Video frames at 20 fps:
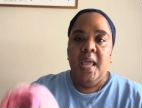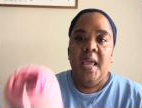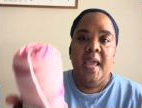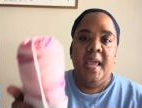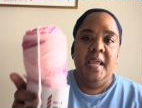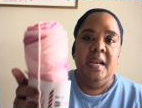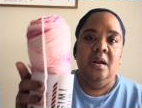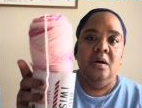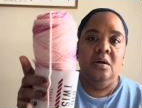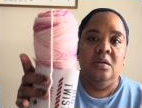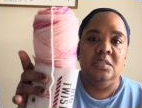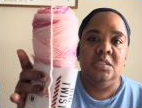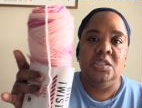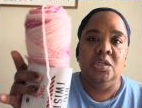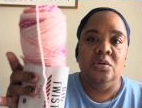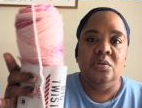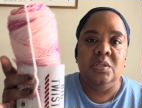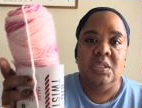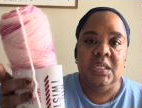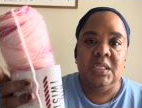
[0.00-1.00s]
And
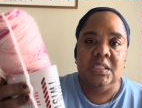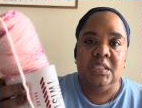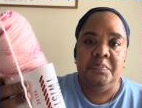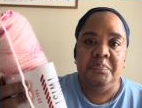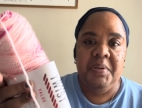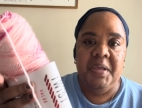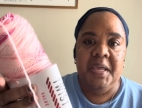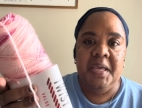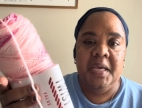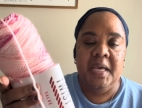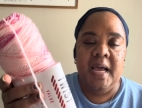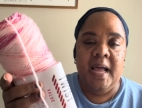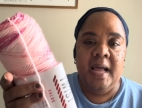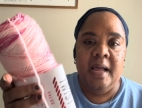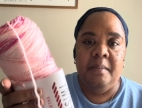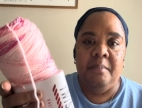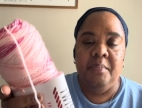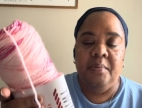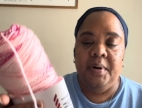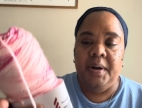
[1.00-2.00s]
also this pink
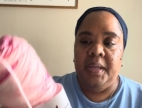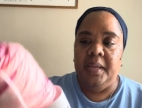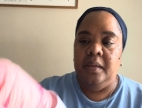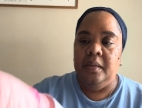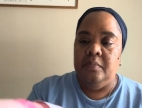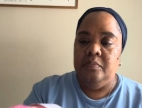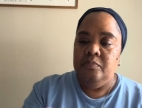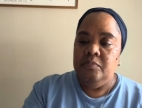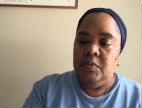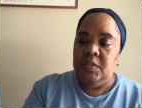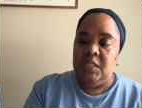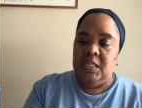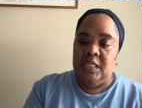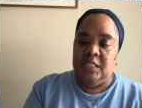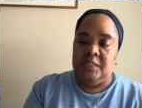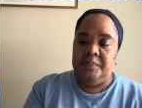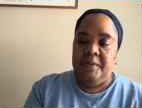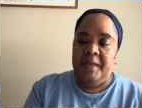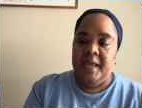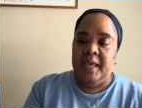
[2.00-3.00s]
ombre.
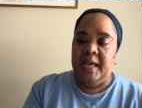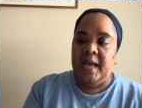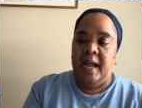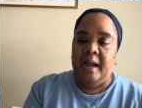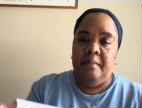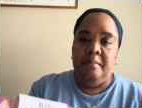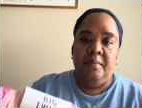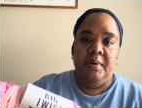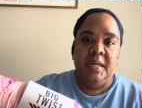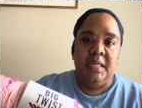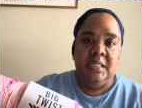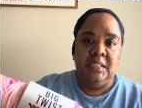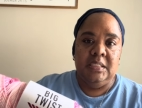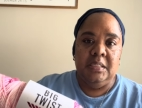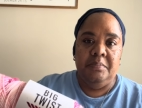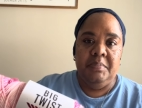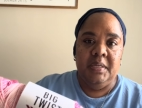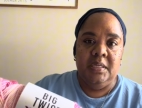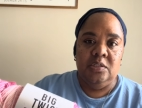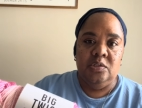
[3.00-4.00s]
This pink ombre is a
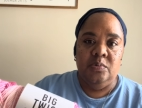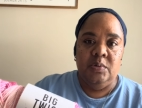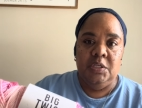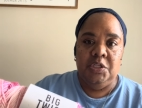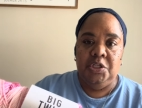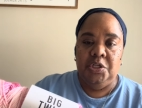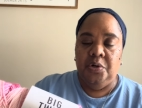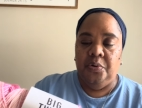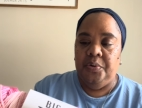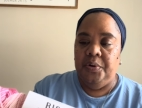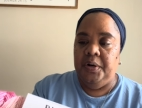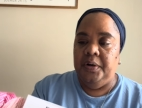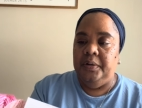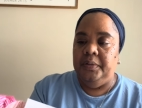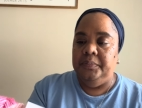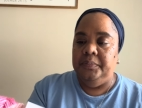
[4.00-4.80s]
big twist yarn.